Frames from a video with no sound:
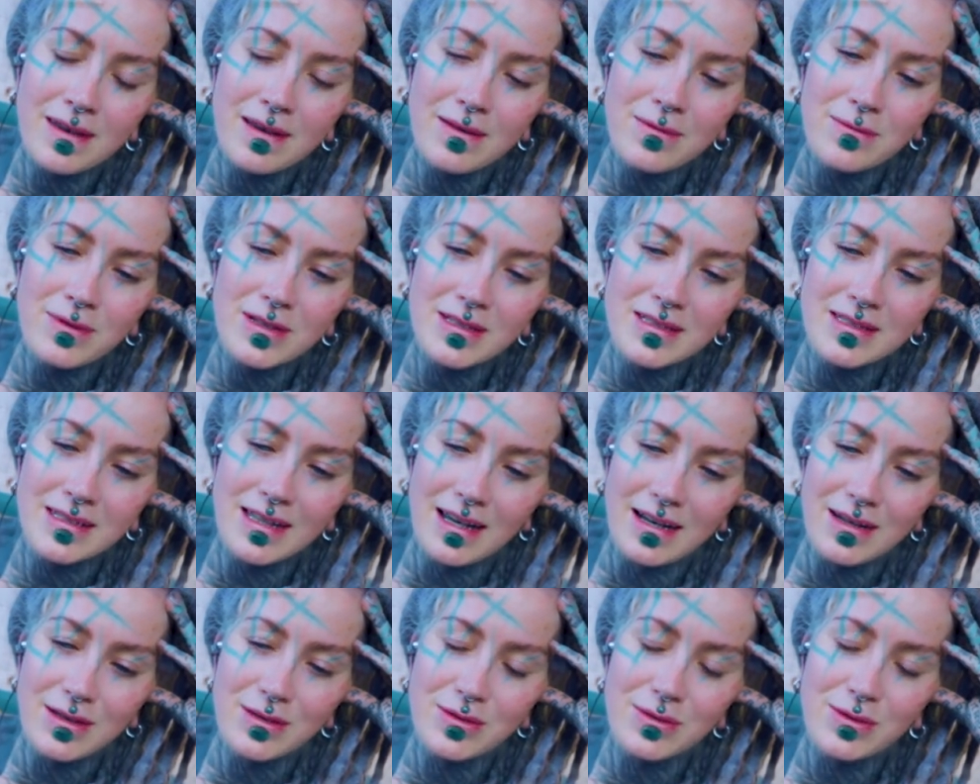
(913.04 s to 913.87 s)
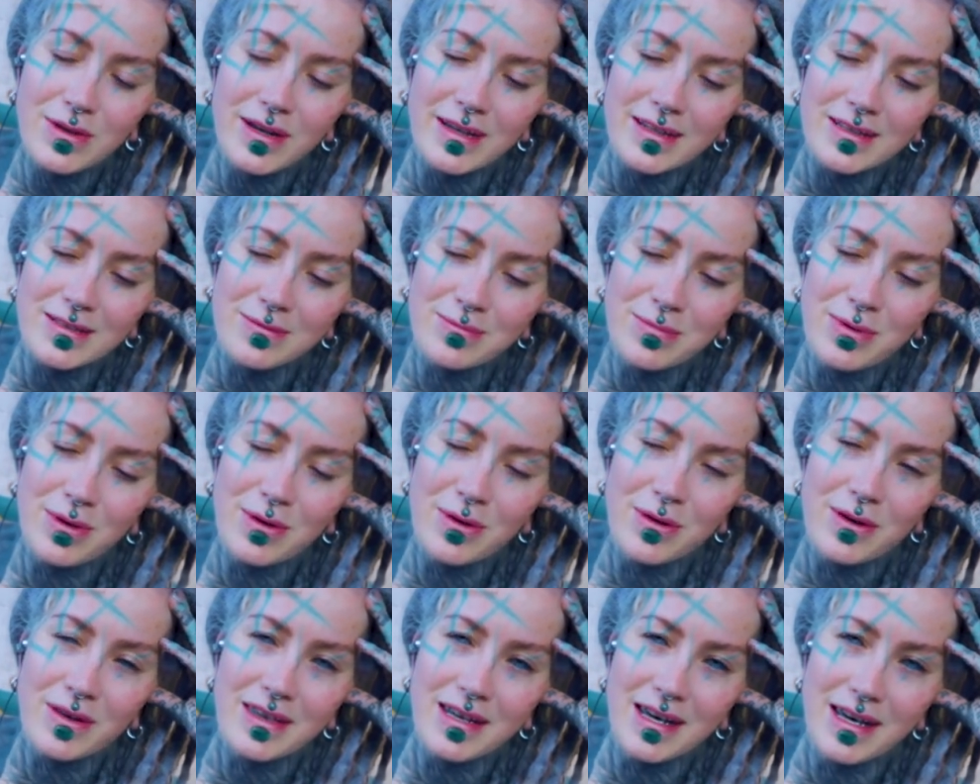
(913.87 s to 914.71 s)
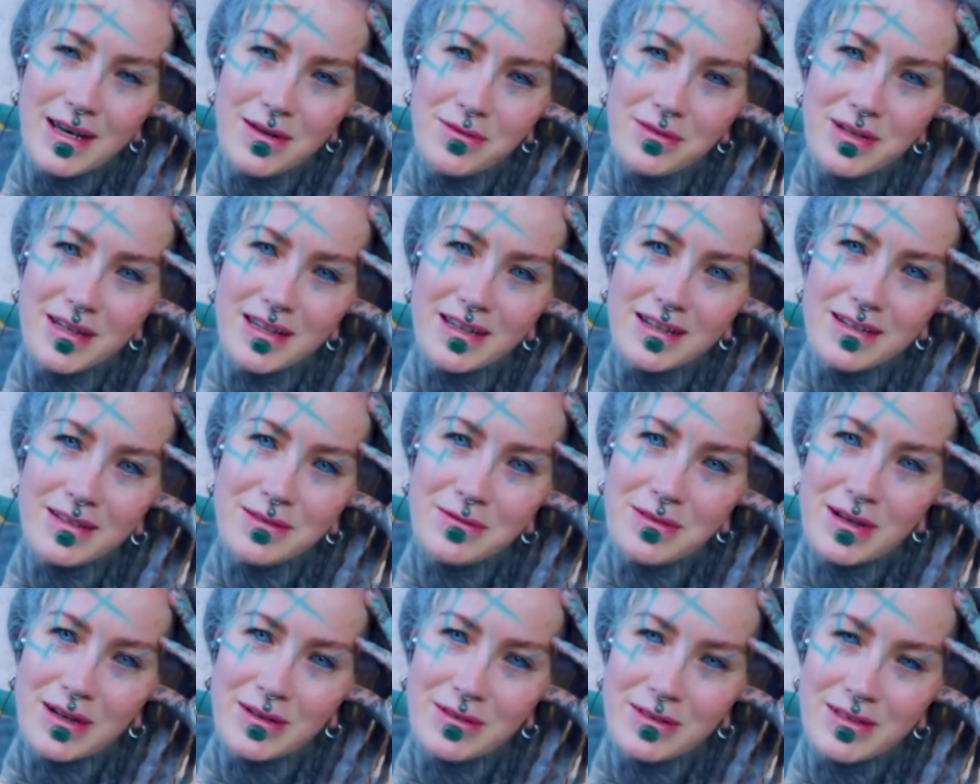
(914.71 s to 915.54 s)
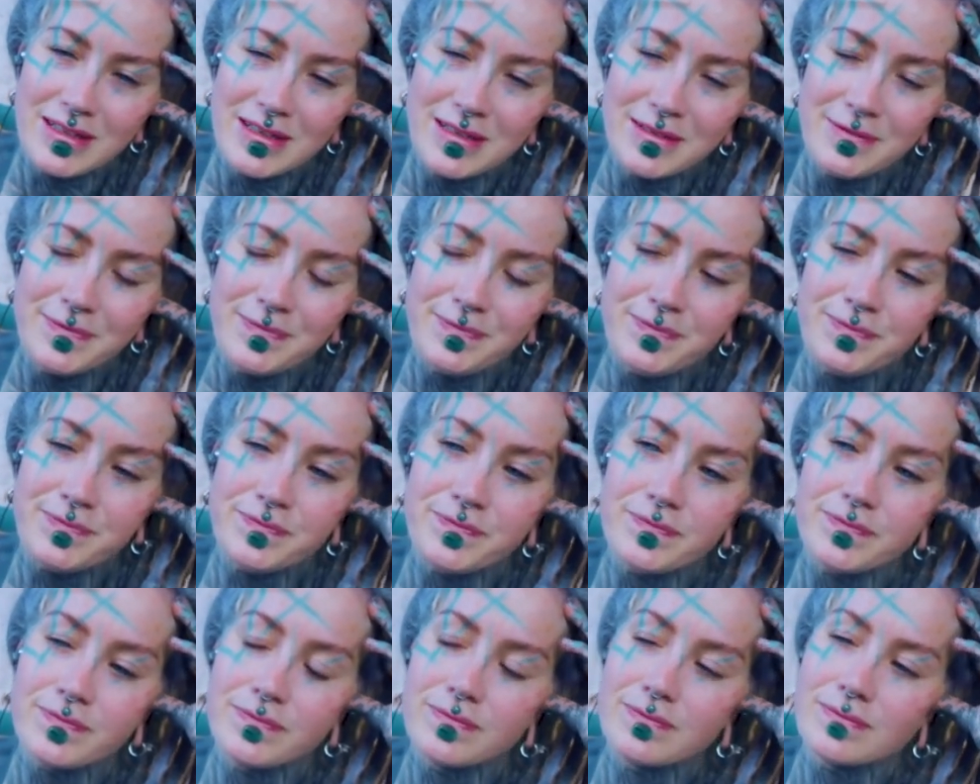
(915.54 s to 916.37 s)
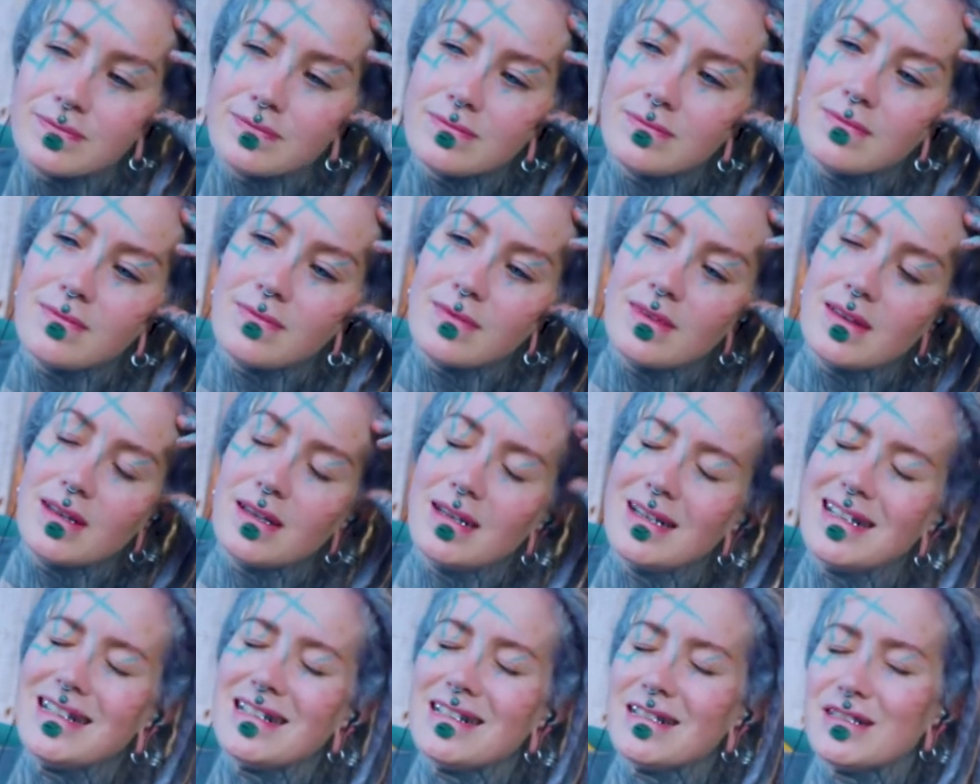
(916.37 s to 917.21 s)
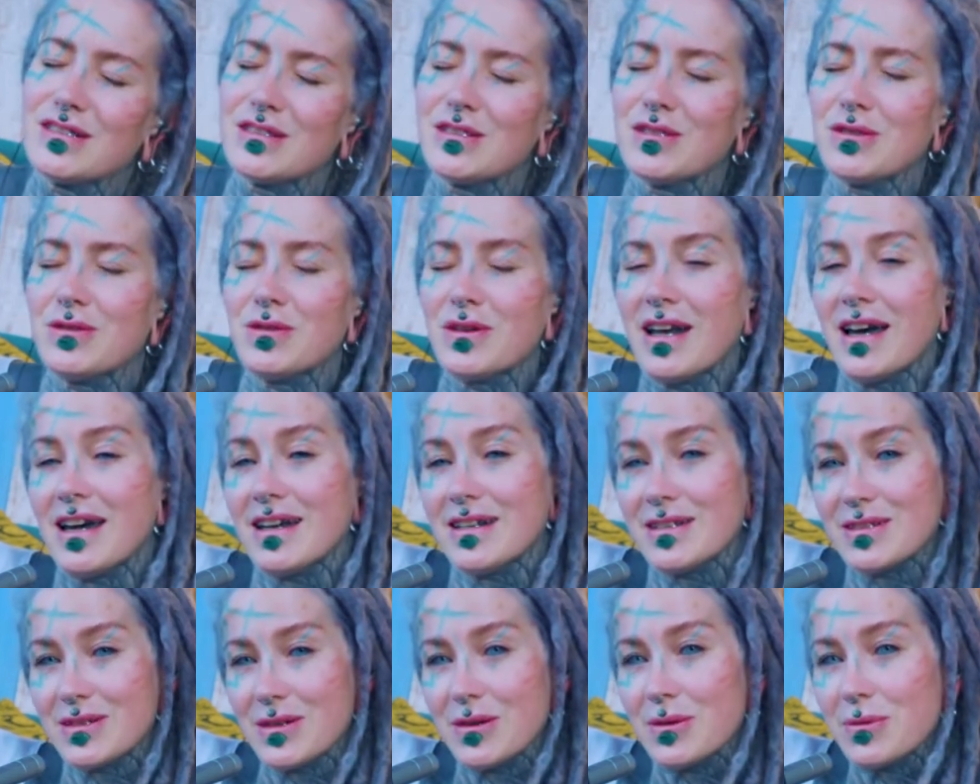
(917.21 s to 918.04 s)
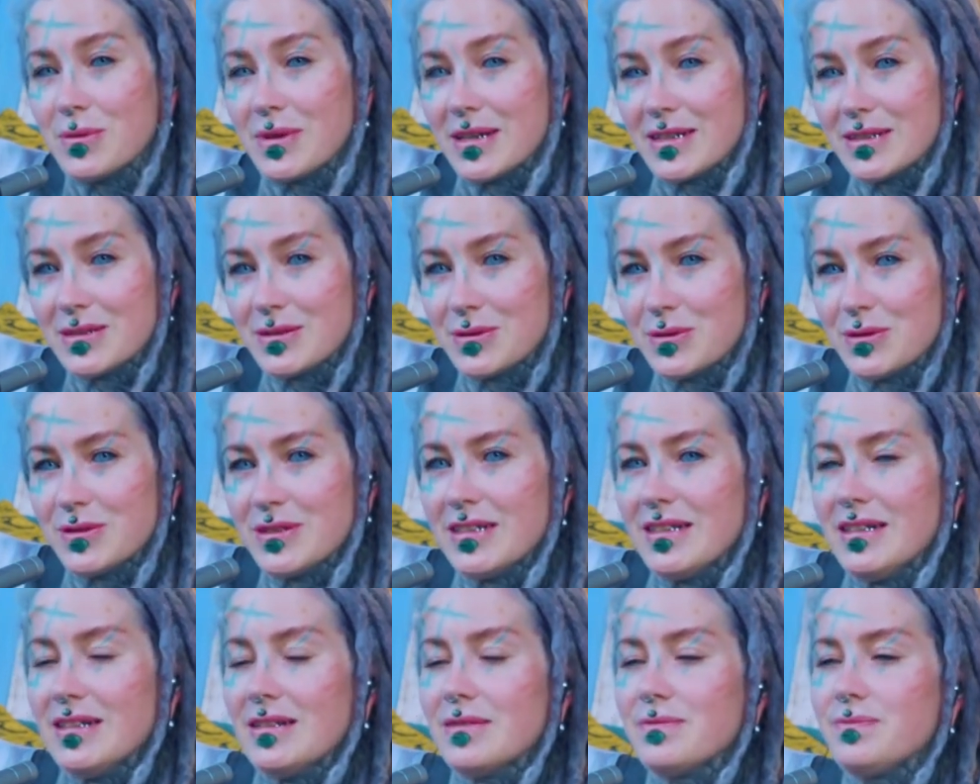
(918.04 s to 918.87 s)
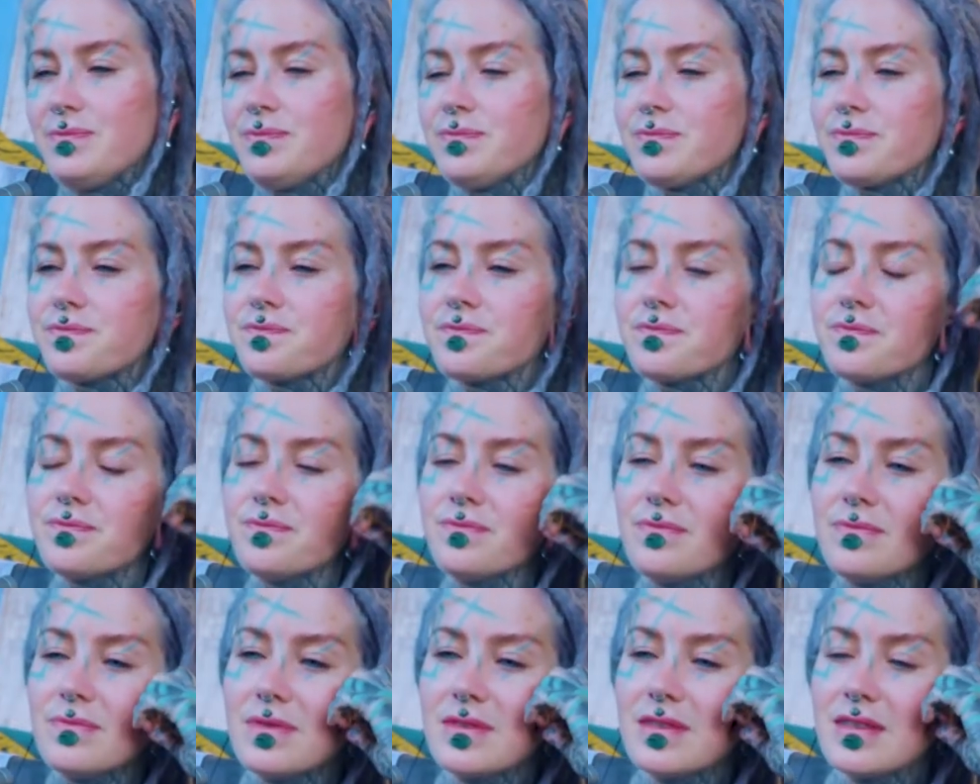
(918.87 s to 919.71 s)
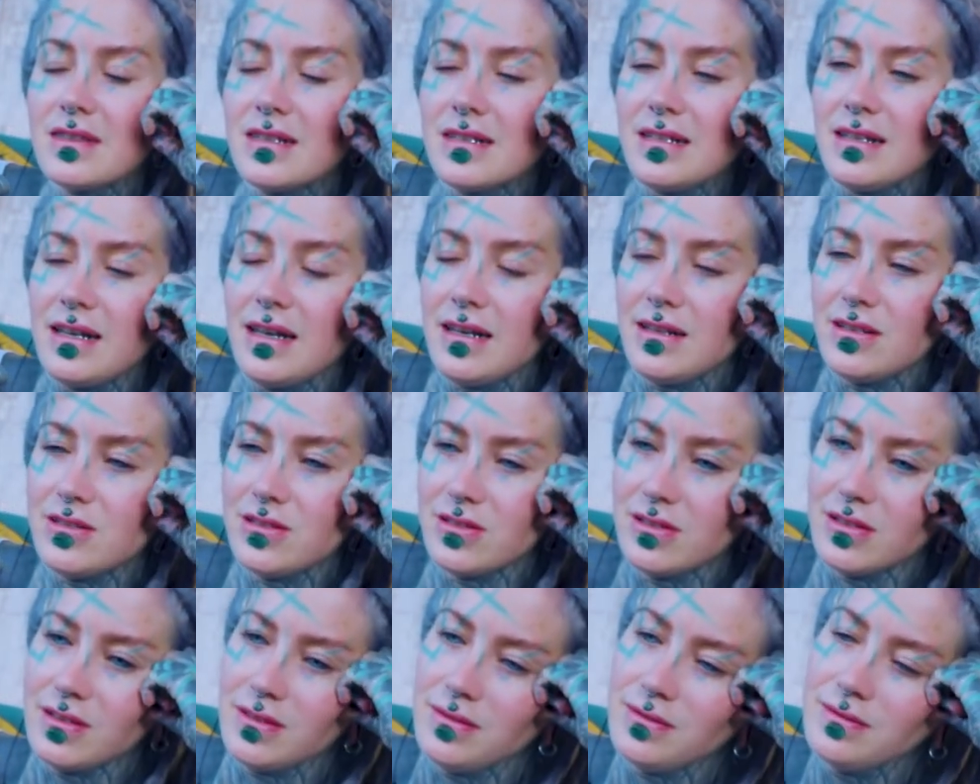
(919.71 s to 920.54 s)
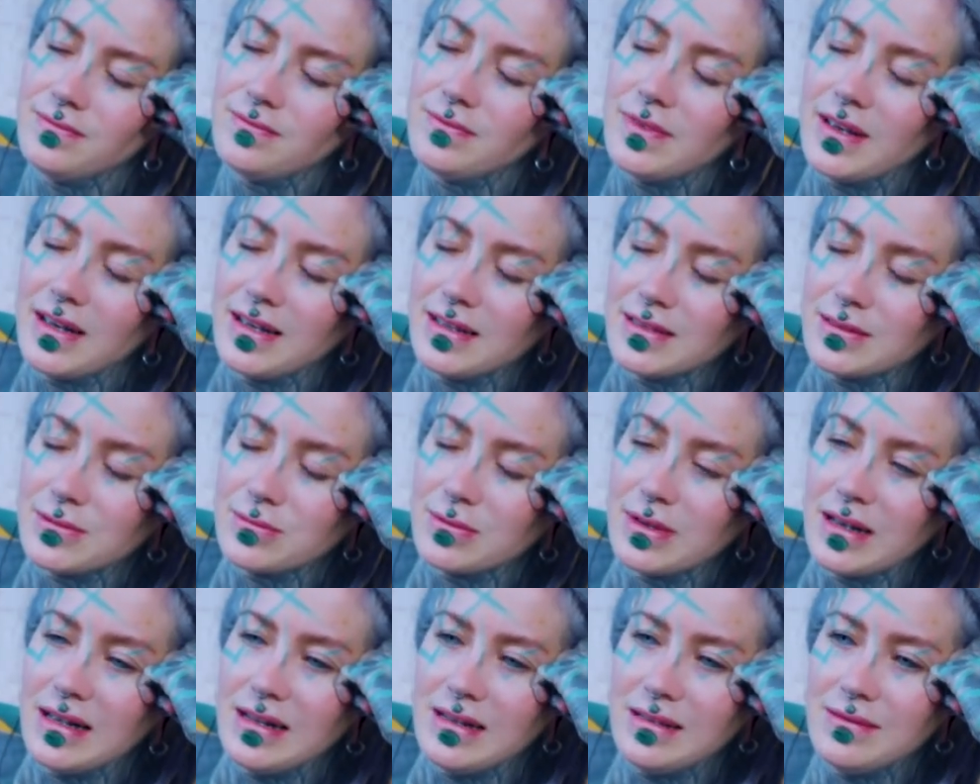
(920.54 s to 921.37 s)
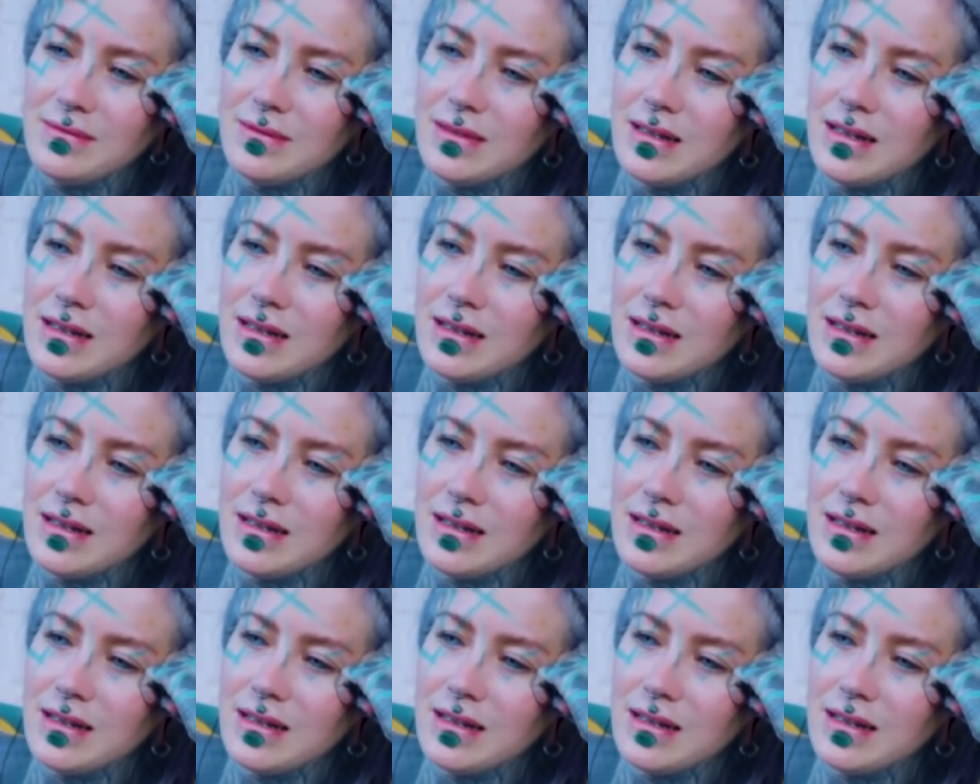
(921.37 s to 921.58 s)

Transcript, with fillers: we started to explore the area around. It is so nice always to see the nature as well,